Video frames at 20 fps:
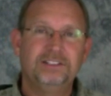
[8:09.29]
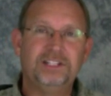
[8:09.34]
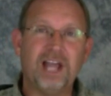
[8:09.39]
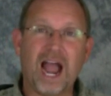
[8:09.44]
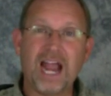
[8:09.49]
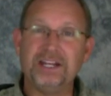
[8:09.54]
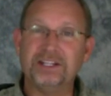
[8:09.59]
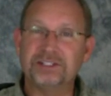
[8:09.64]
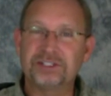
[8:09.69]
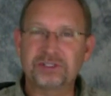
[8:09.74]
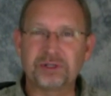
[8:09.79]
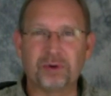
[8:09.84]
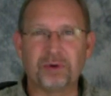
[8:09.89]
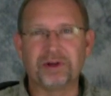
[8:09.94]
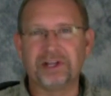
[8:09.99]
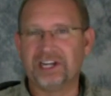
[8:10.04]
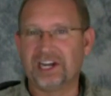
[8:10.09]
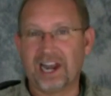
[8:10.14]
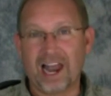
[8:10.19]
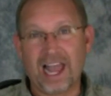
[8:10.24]

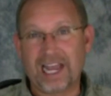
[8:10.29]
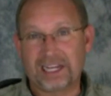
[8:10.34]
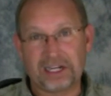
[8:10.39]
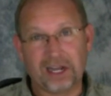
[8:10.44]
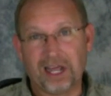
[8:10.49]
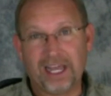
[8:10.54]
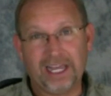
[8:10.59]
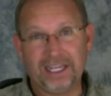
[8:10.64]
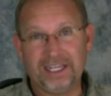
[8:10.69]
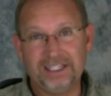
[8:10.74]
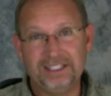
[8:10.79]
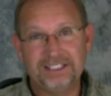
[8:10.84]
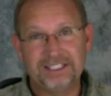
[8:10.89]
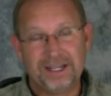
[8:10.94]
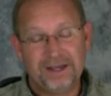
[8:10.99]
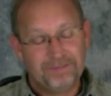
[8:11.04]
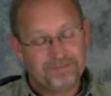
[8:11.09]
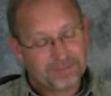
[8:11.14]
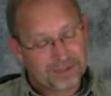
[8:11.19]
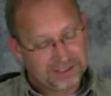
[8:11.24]
dinosaurian-like
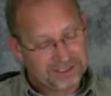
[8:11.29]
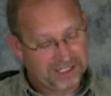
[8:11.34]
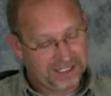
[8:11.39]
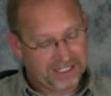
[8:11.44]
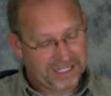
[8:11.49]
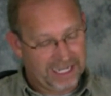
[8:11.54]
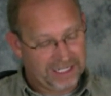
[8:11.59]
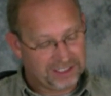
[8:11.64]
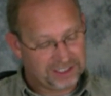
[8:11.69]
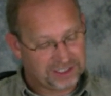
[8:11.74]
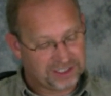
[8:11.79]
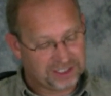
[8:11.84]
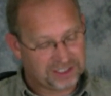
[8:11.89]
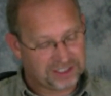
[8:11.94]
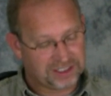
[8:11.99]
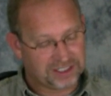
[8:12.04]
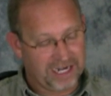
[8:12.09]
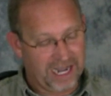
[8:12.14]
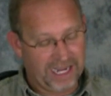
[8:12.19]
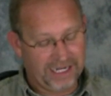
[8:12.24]
legs to catch
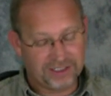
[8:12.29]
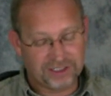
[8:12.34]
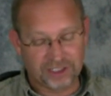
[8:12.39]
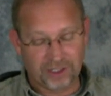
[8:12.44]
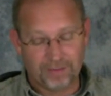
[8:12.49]
snakes.